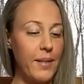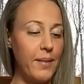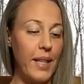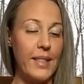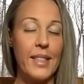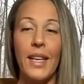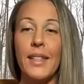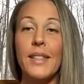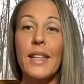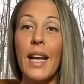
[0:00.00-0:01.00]
let's say
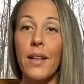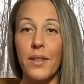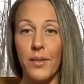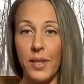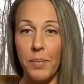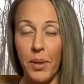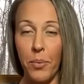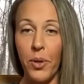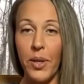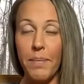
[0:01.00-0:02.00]
slut used to be a
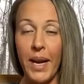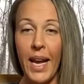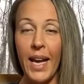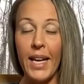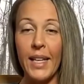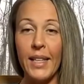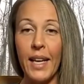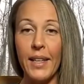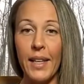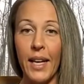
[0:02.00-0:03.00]
word in my head
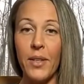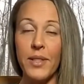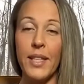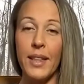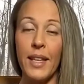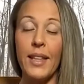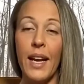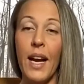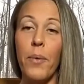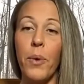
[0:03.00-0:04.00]
that I used to think
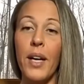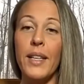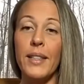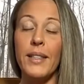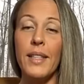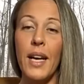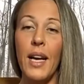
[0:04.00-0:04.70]
that I was,